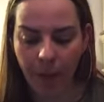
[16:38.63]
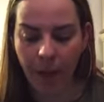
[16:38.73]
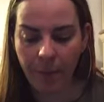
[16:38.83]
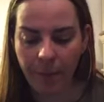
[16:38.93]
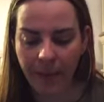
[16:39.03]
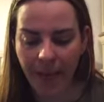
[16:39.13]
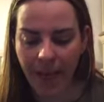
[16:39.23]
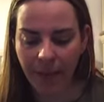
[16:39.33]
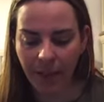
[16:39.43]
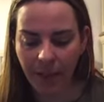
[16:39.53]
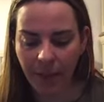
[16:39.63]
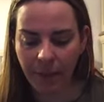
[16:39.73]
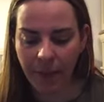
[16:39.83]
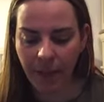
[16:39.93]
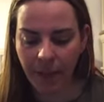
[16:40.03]
I possess
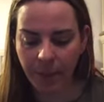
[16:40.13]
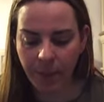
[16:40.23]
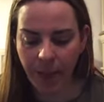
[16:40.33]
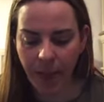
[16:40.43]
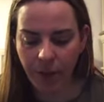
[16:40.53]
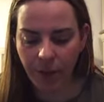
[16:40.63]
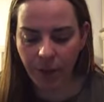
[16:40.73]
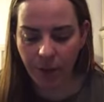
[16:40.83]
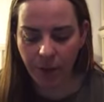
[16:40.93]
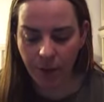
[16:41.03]
unlimited potential.